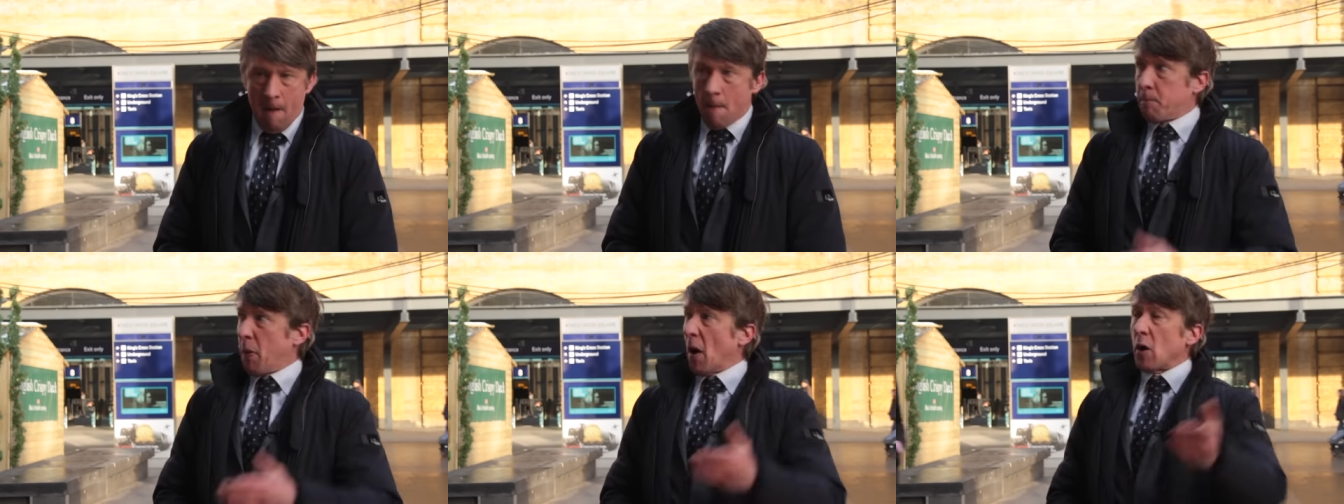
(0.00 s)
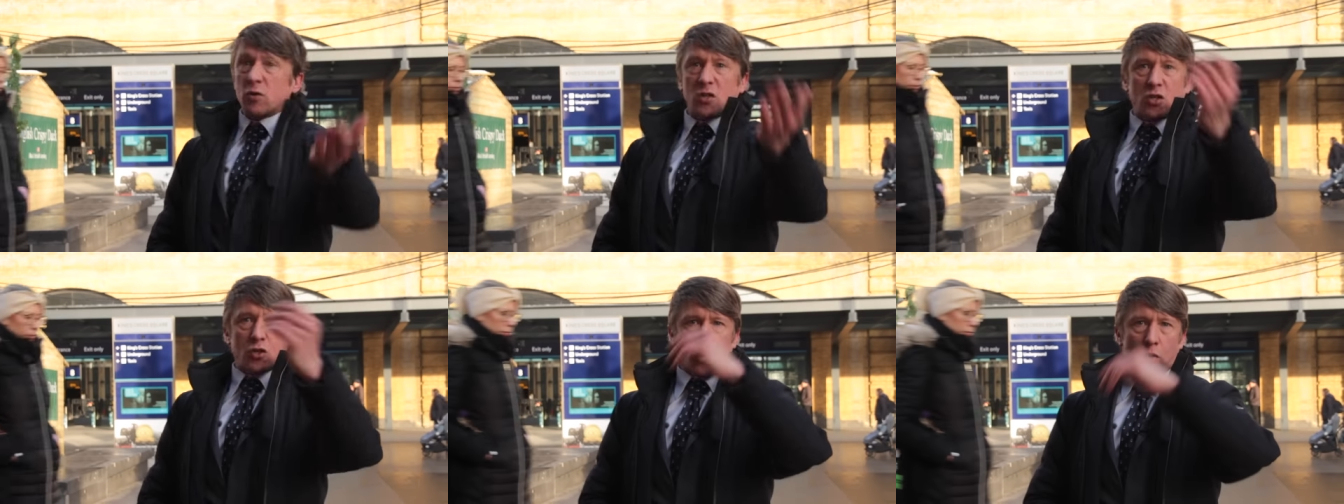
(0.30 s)

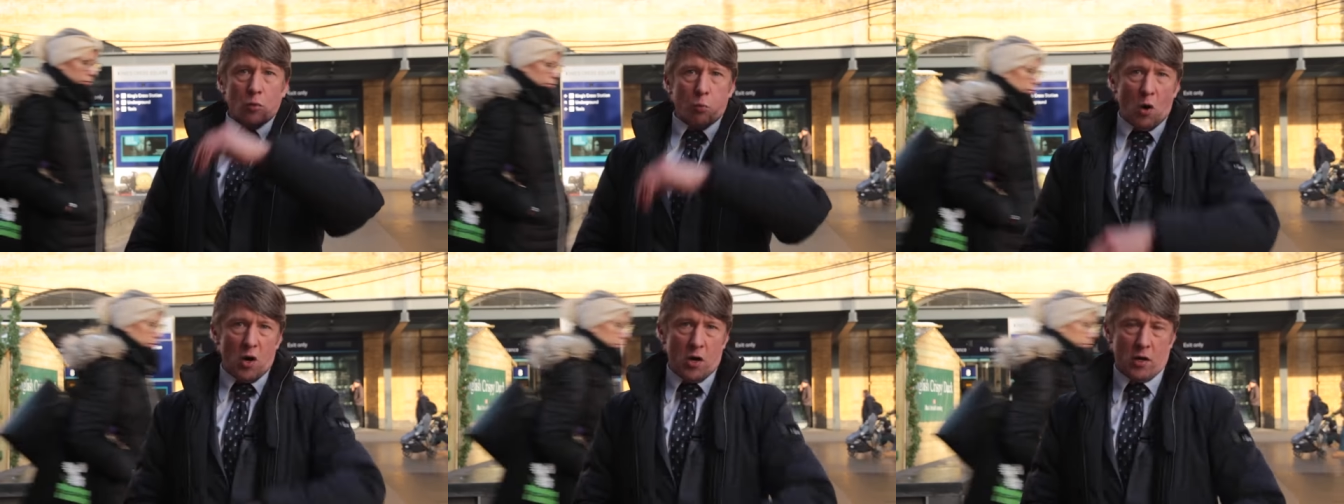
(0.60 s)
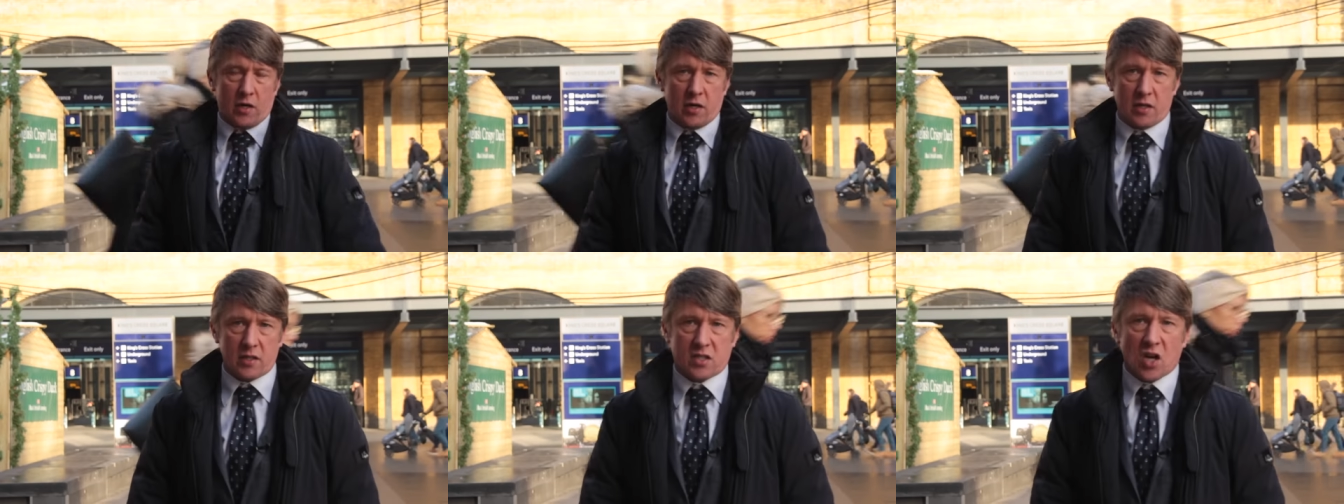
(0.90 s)
Postal
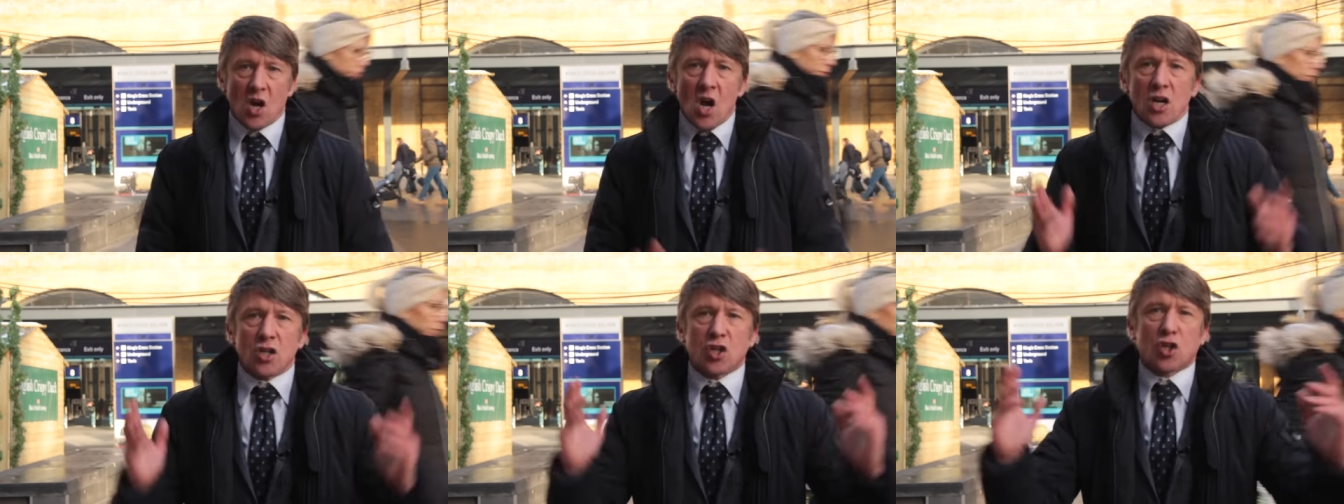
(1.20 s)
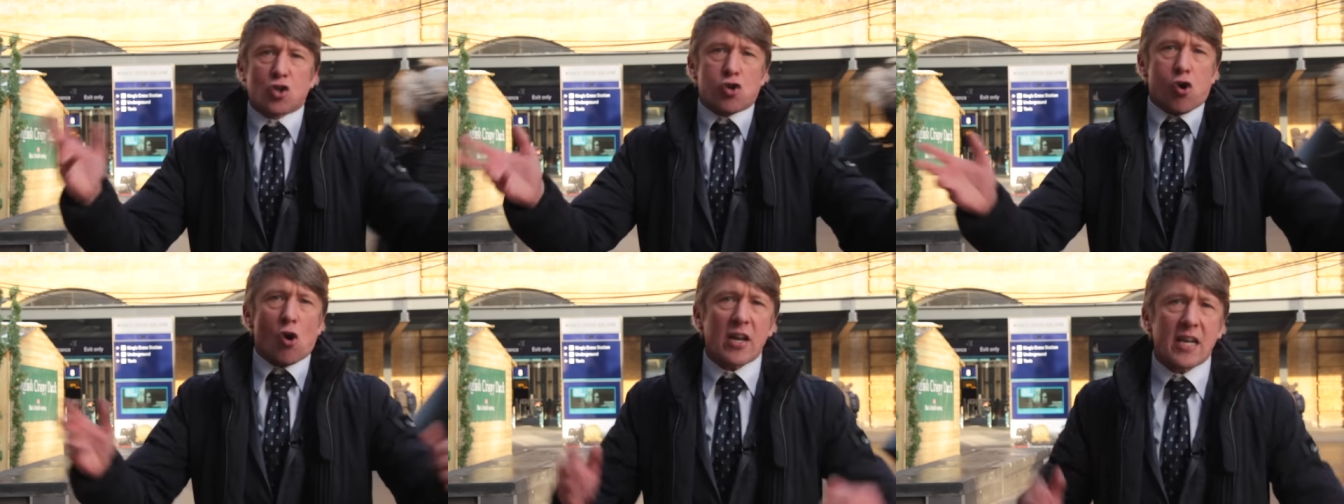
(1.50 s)
workers
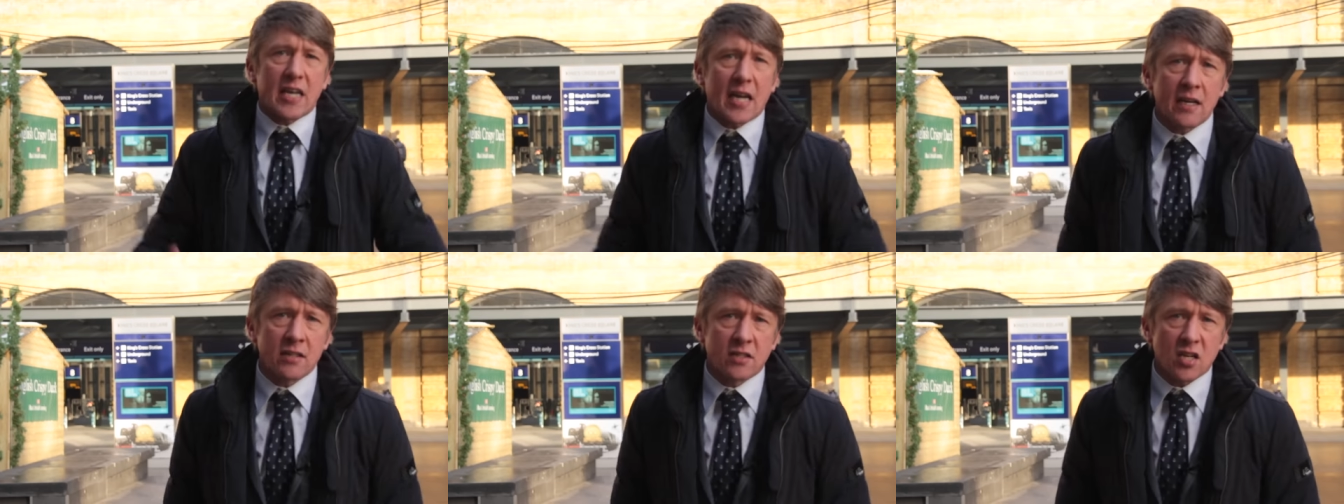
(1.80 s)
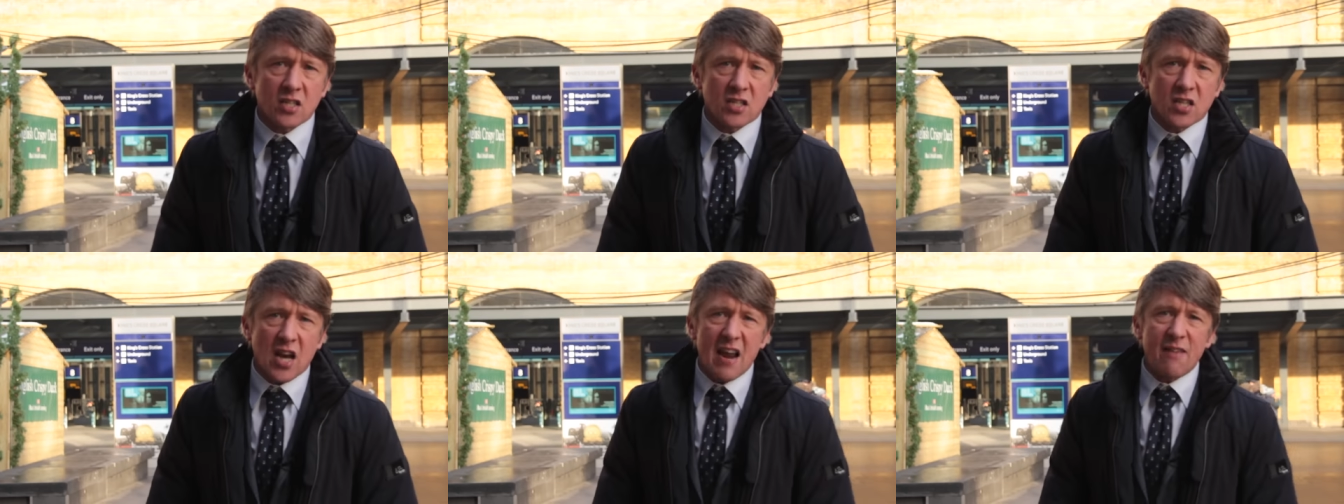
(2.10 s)
striking
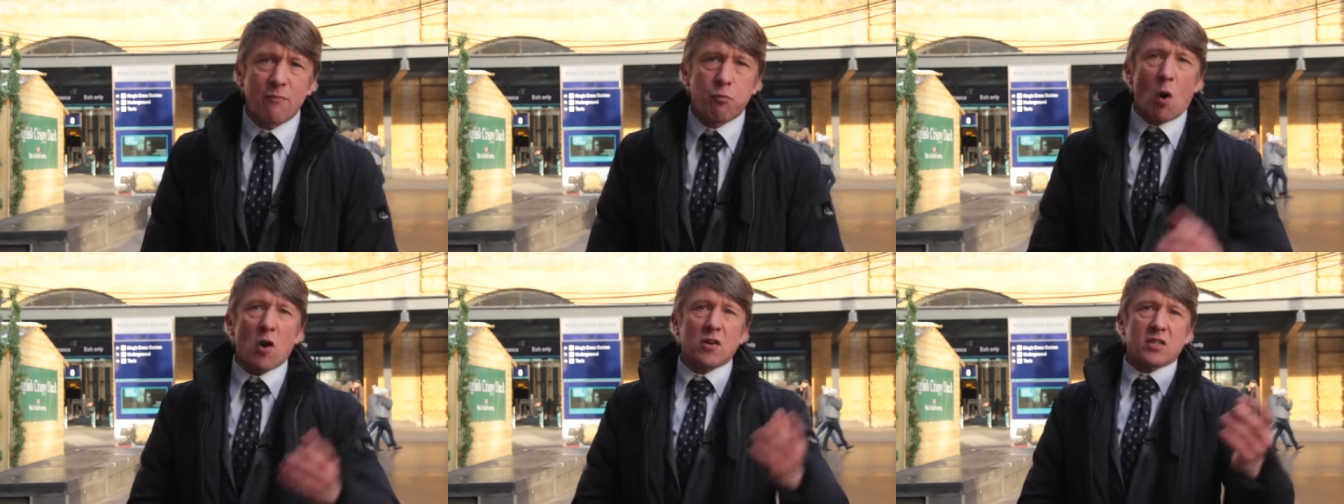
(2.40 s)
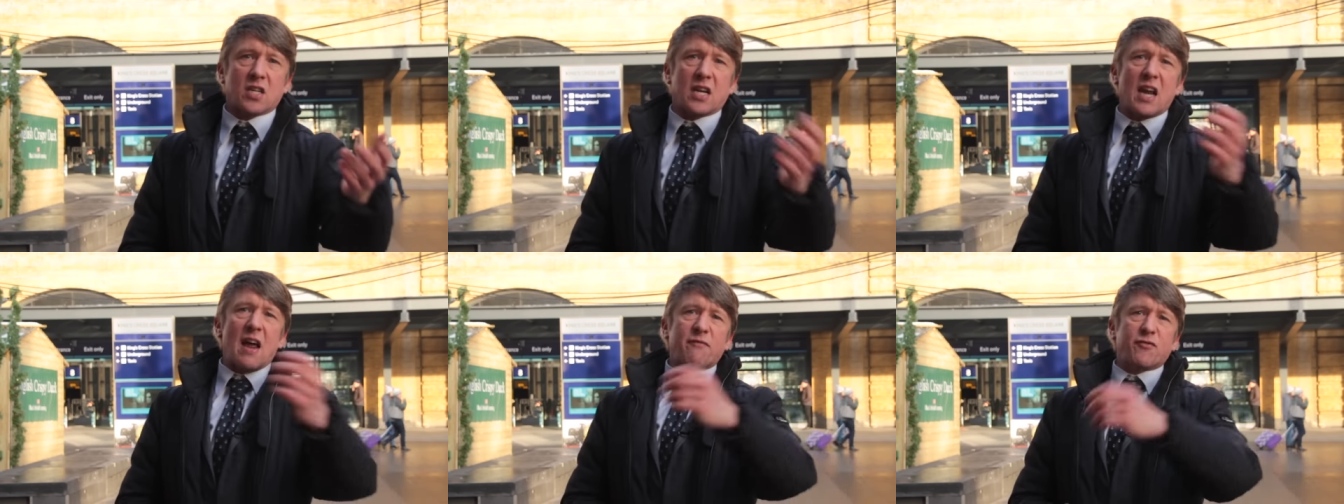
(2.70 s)
to save
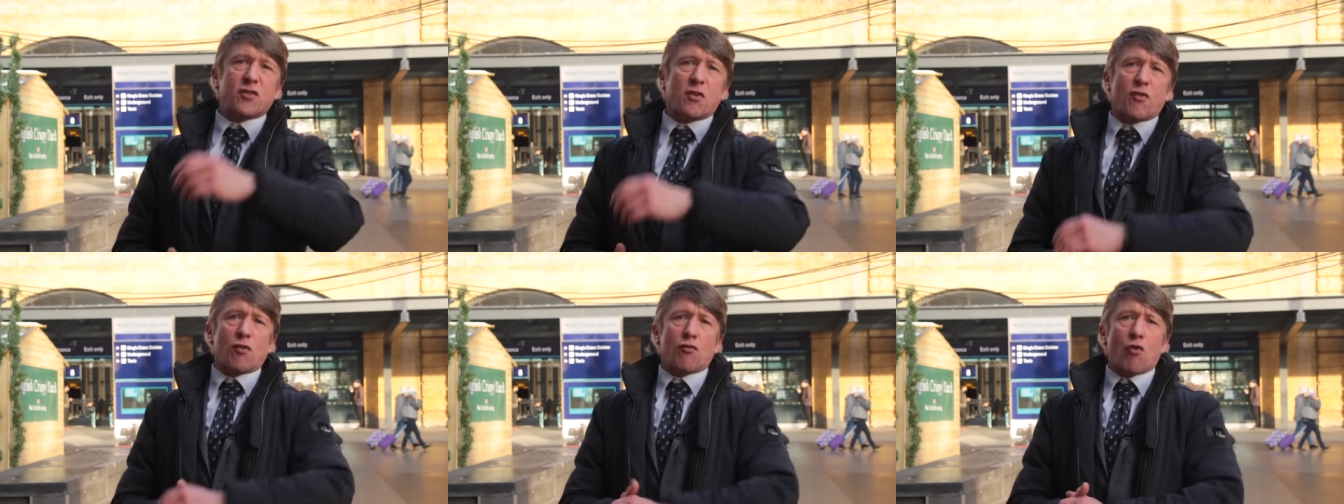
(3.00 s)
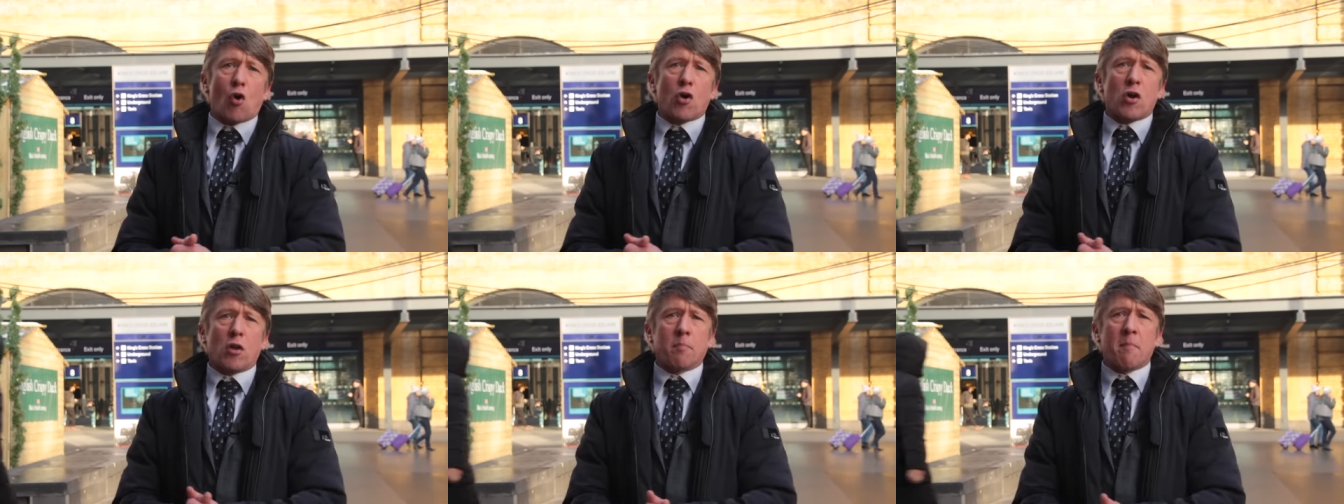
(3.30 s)
what's left of the
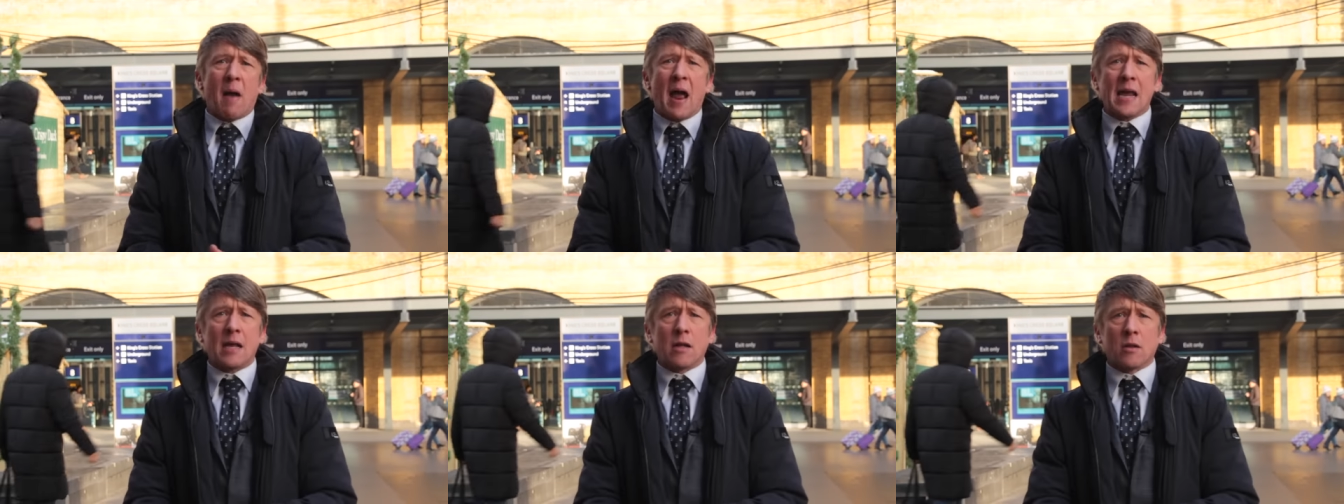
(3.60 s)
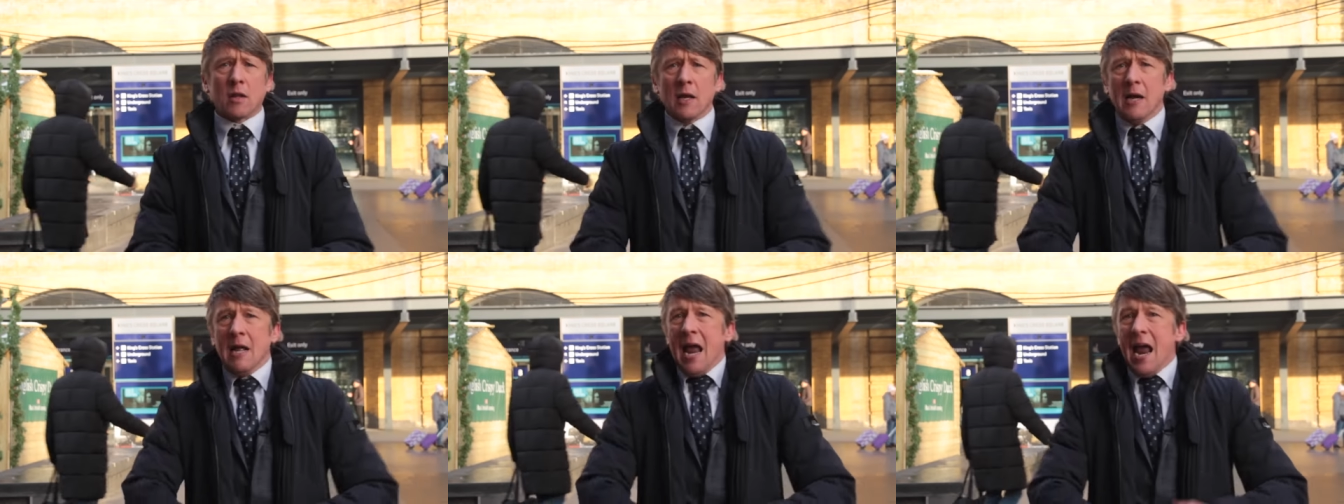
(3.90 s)
Royal Mail,